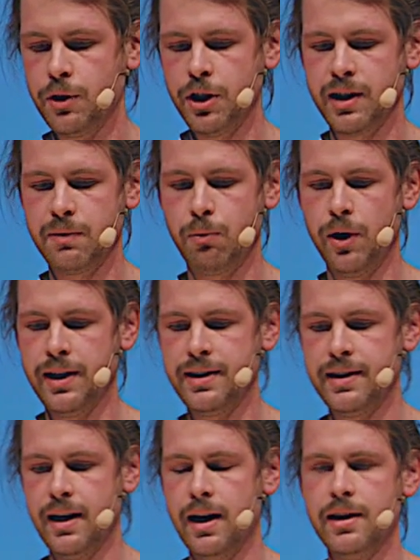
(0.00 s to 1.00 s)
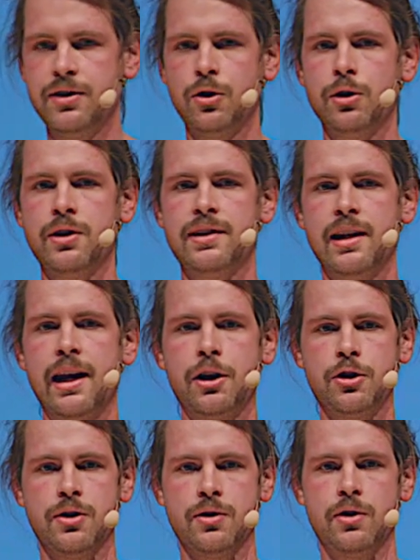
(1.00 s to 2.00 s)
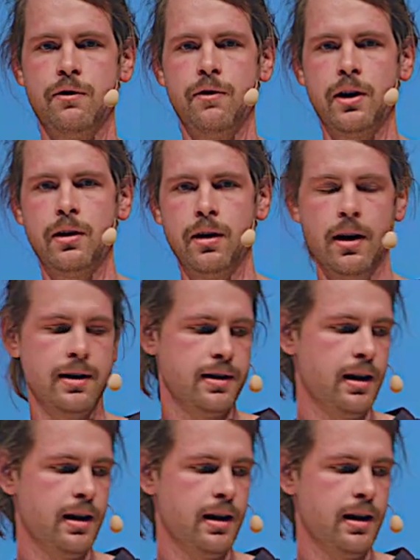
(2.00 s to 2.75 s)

which express a certain selection. So if I uh,